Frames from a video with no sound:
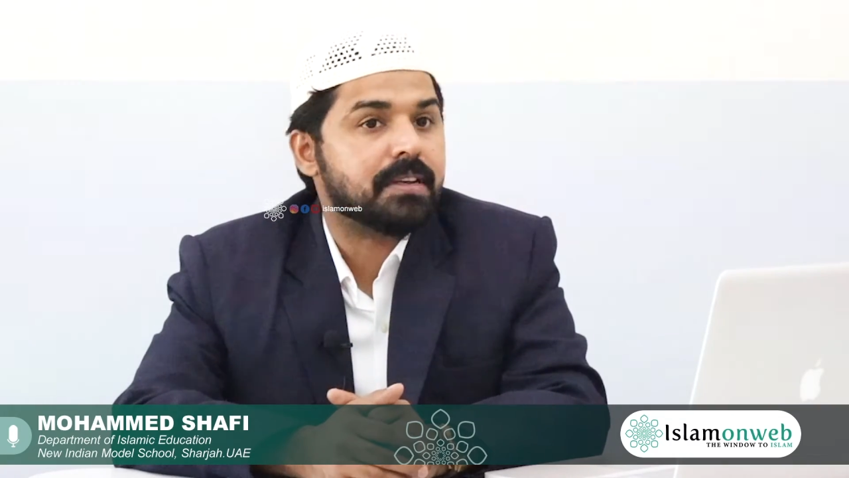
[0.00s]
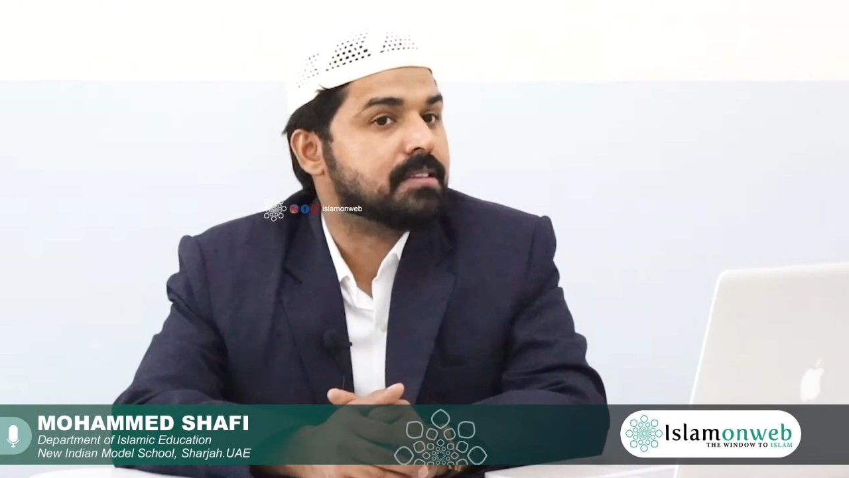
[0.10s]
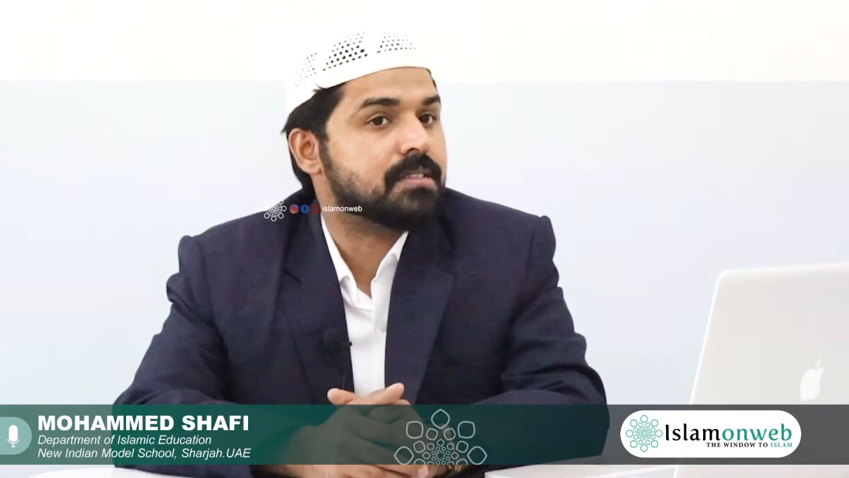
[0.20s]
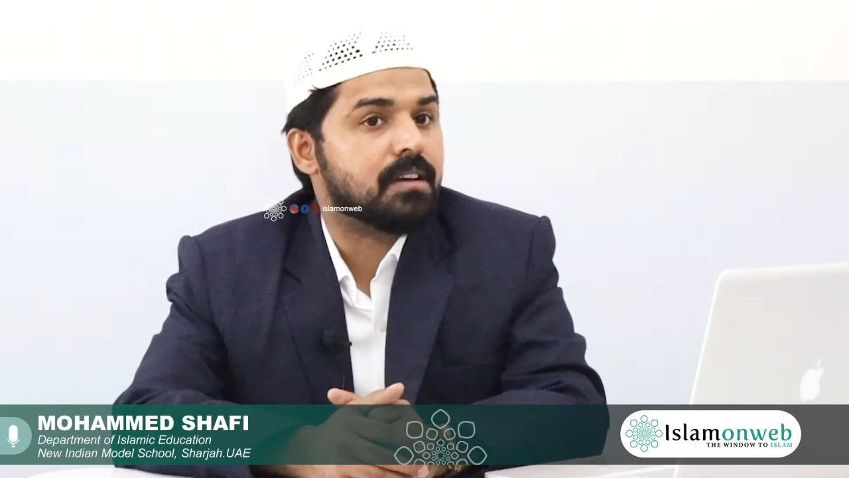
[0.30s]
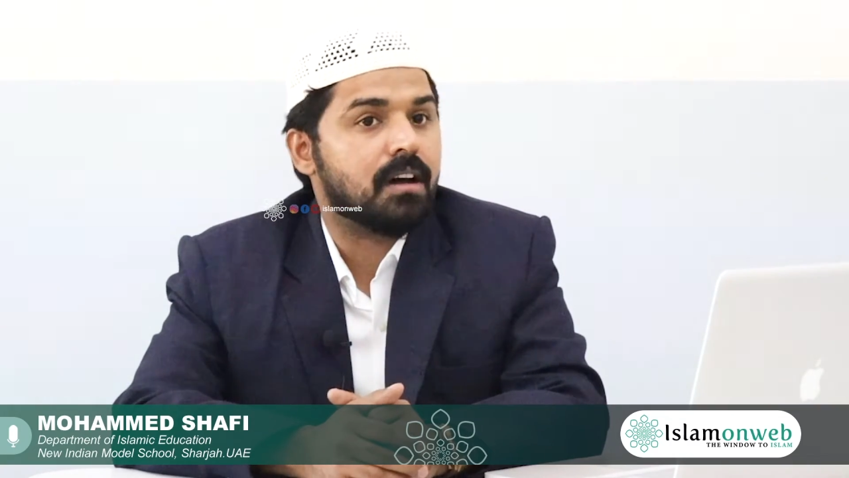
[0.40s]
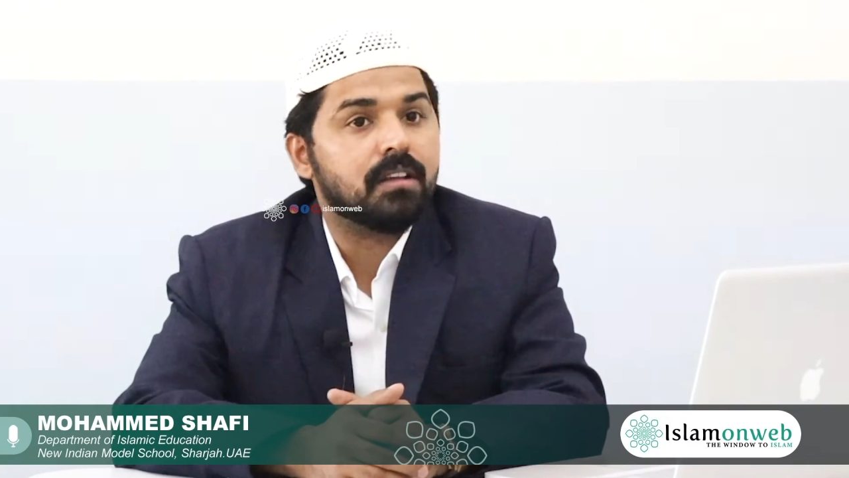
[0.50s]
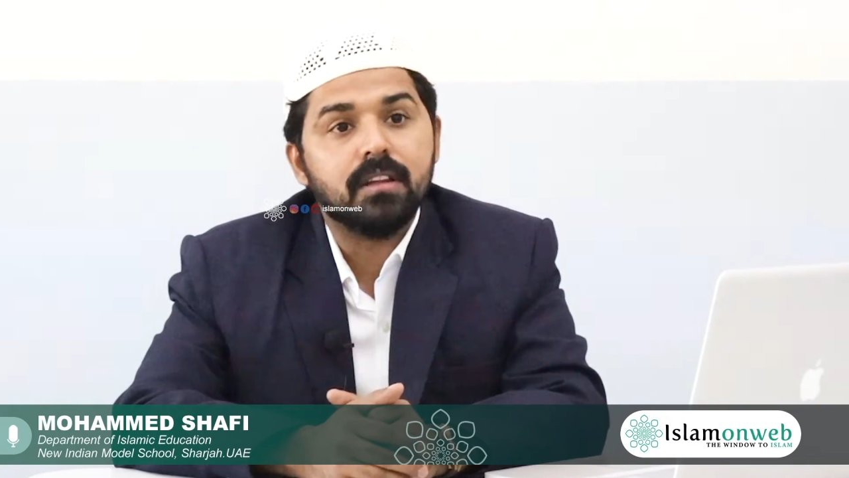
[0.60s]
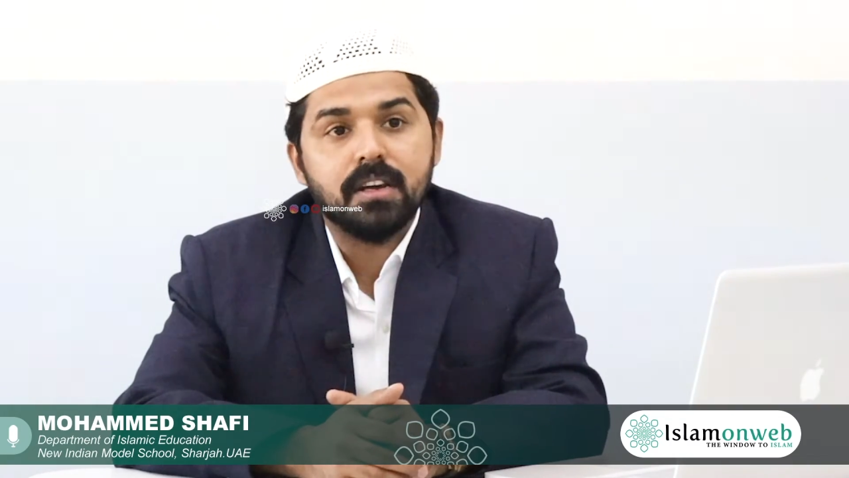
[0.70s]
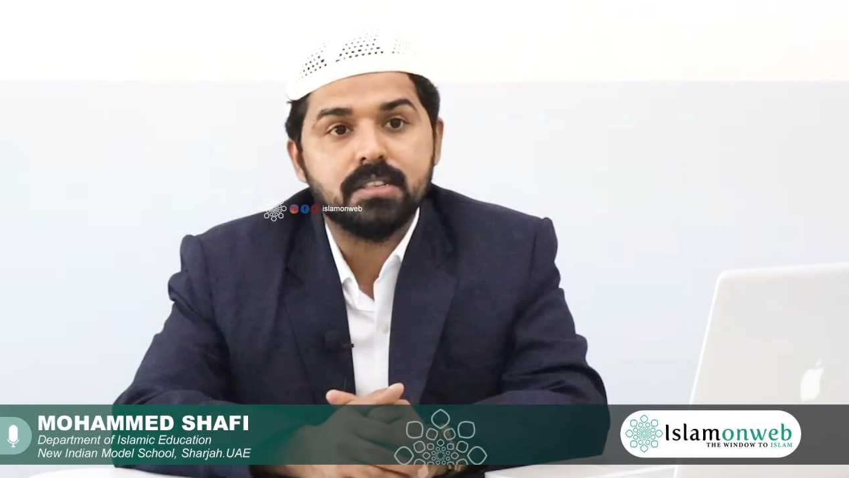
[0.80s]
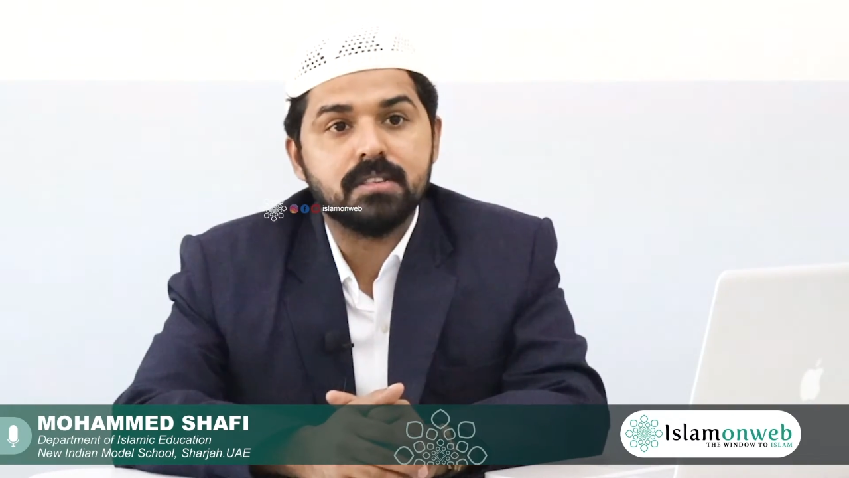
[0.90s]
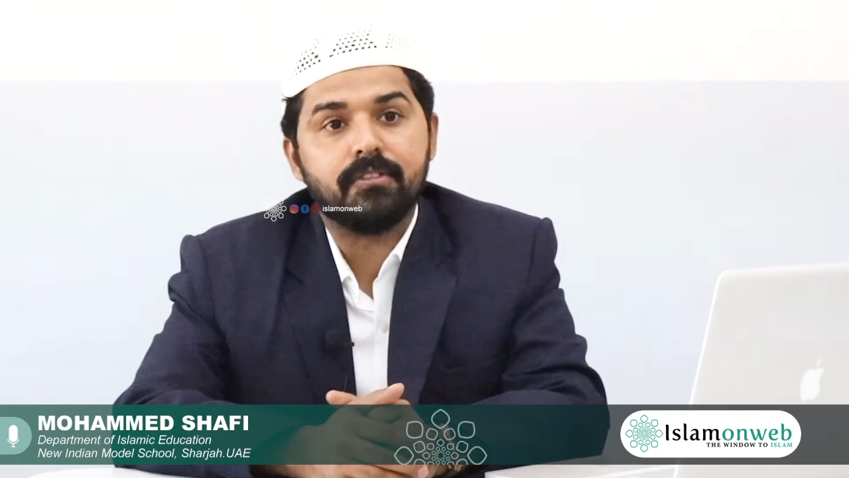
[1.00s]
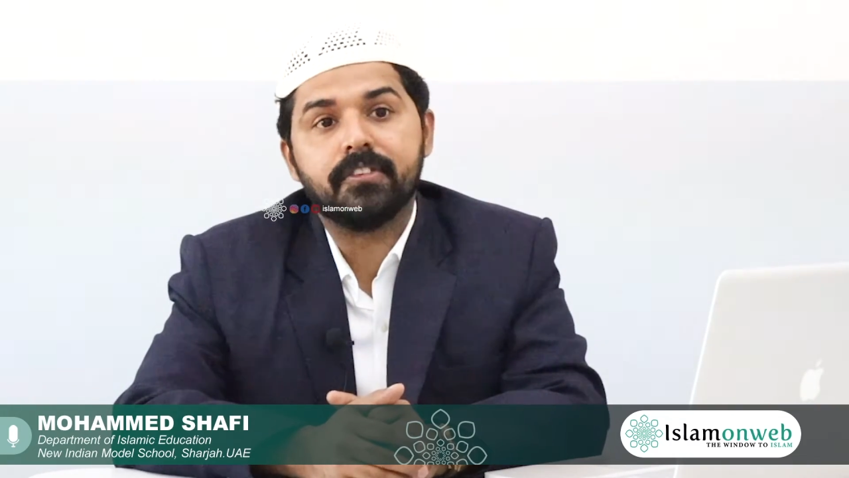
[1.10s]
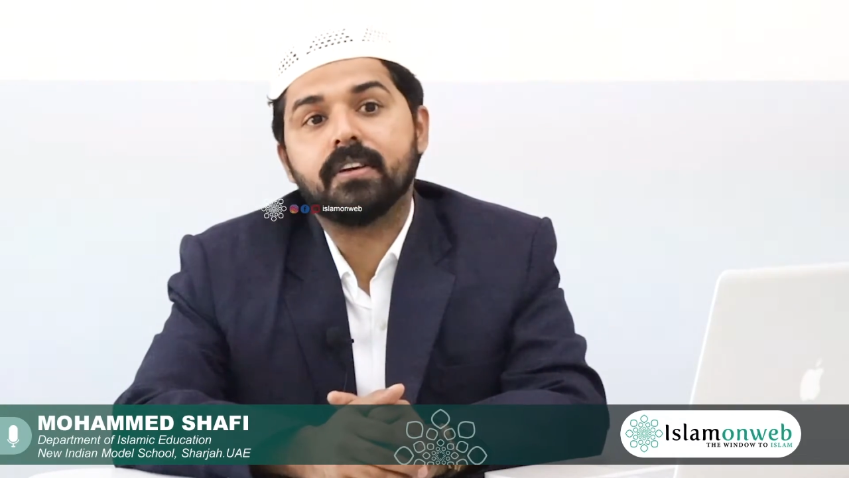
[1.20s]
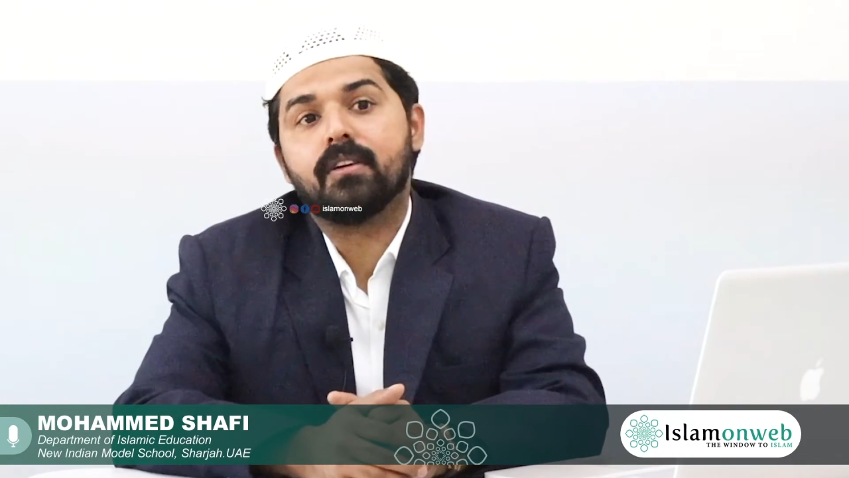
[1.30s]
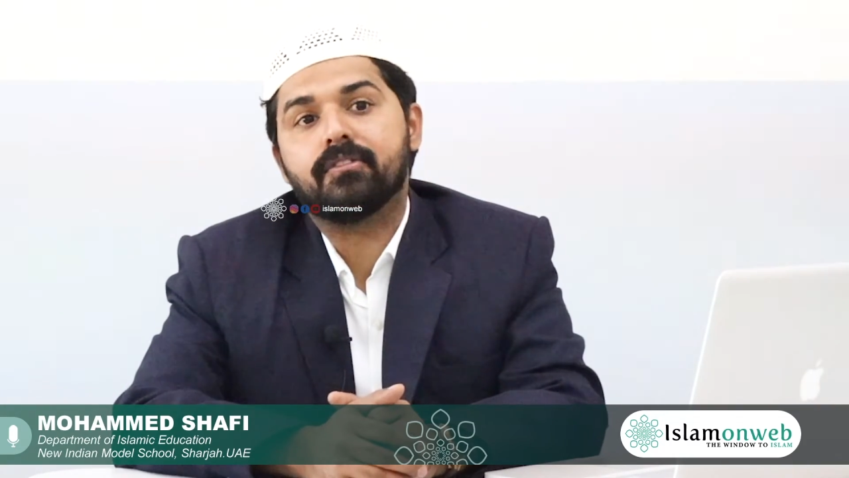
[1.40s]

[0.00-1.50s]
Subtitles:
because Allah is aware